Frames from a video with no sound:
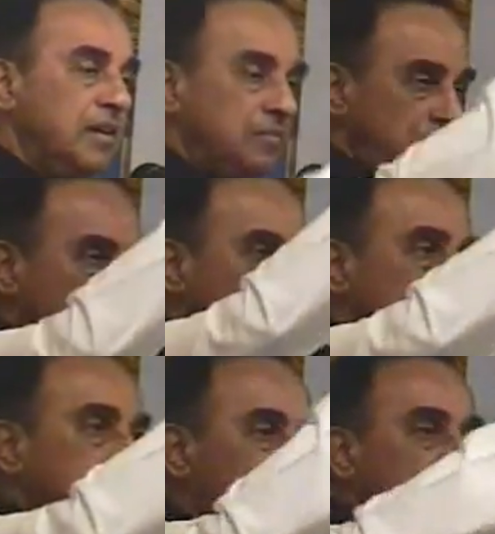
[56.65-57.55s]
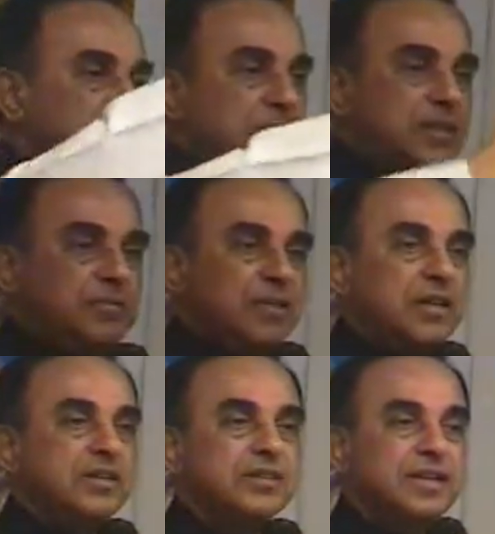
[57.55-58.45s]
which describes the
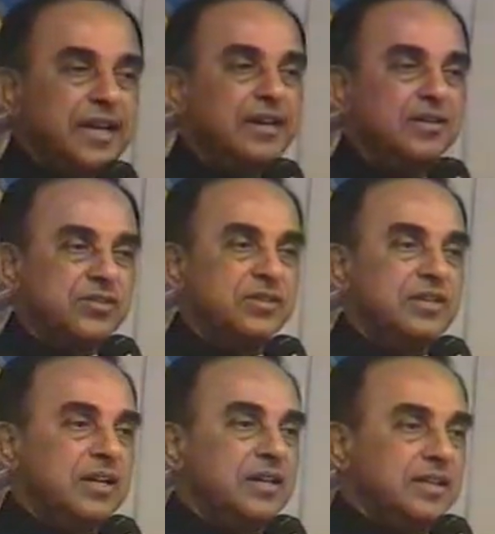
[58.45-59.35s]
various layers